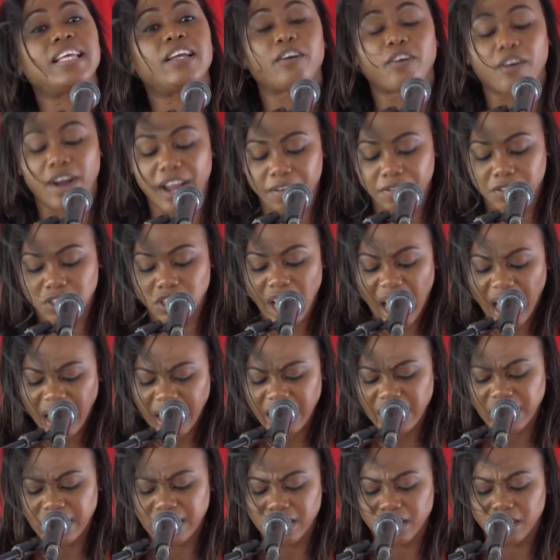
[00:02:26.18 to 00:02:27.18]
the grave
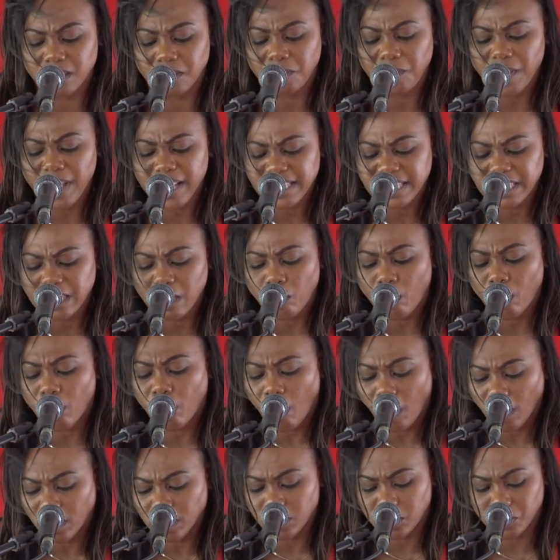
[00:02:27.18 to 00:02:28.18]
challenges facing our
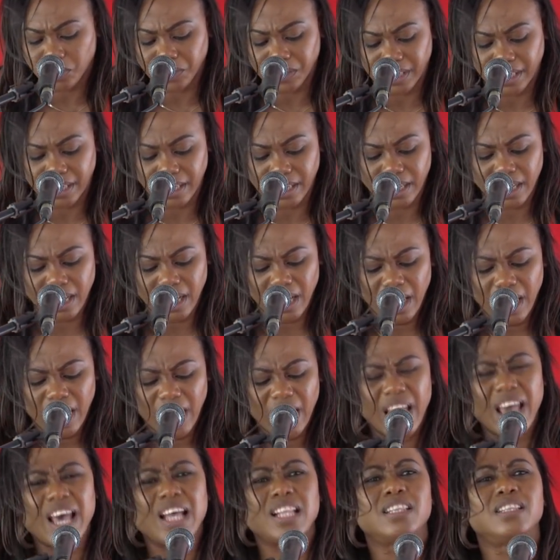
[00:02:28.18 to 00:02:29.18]
country,
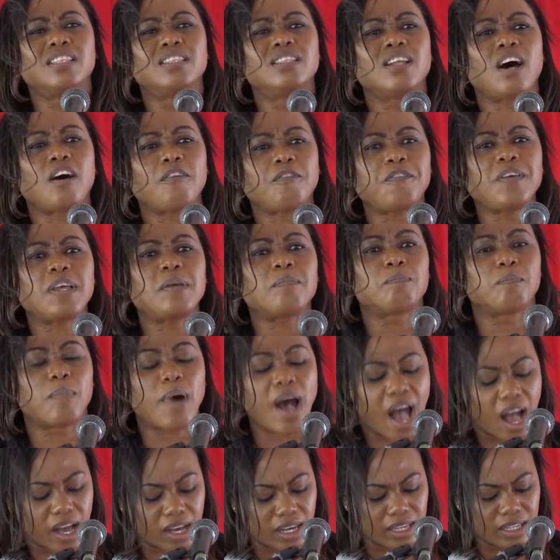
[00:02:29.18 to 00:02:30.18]
held nothing
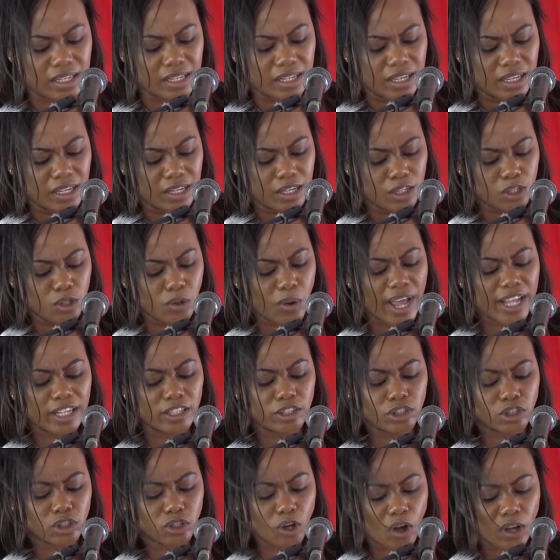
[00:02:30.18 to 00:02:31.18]
back to
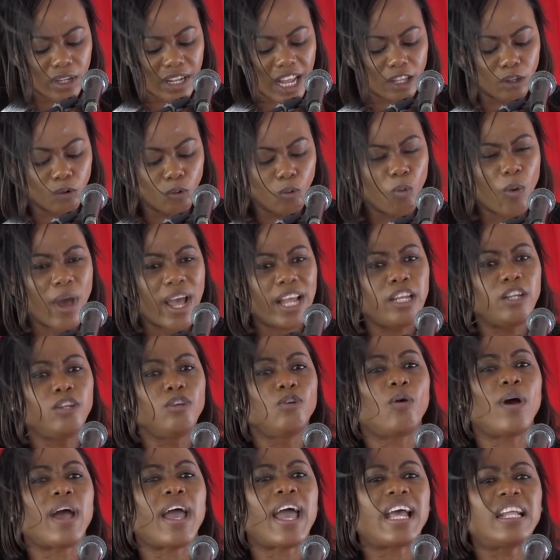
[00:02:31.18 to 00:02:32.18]
ensure that when
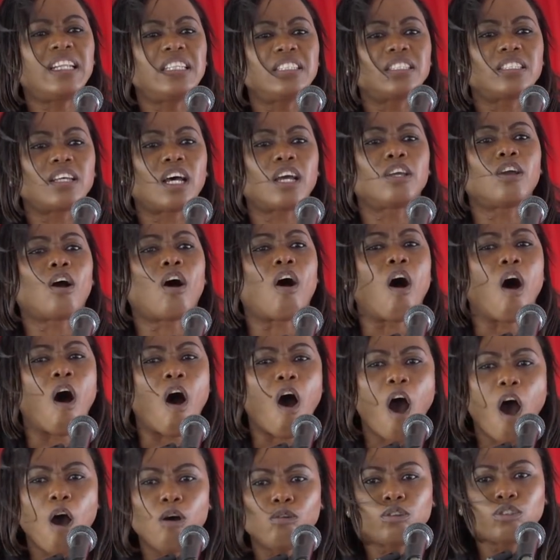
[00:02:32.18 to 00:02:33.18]
you enter your
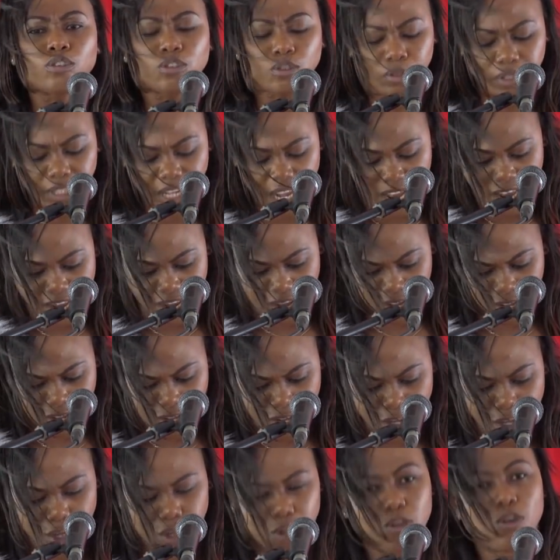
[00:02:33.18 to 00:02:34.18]
house today,
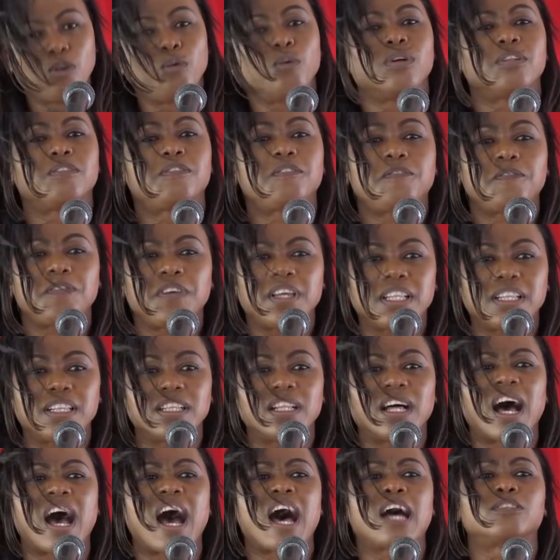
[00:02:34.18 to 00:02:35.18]
you will
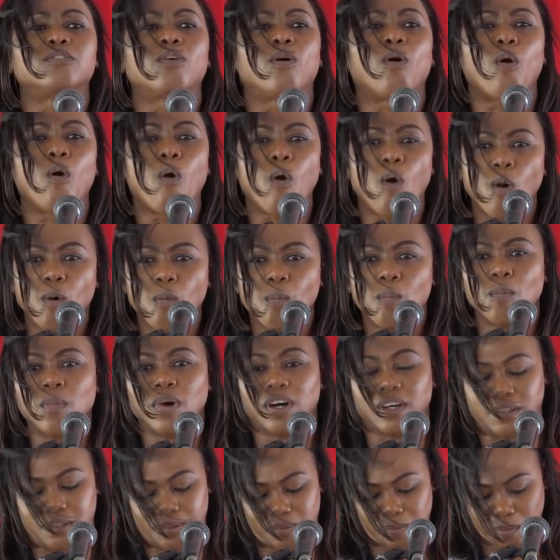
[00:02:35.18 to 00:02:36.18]
feel at
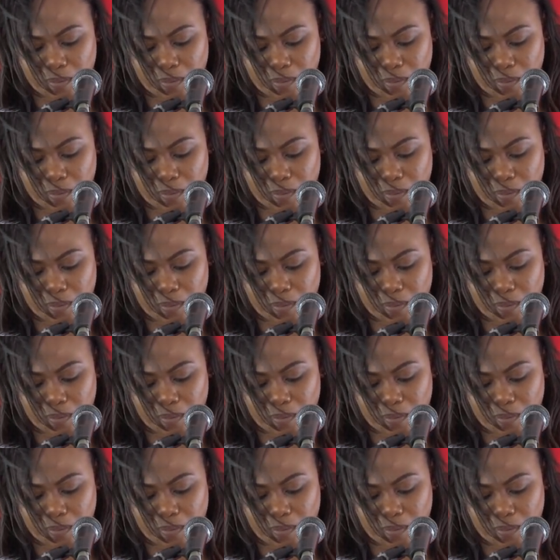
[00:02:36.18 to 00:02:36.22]
home.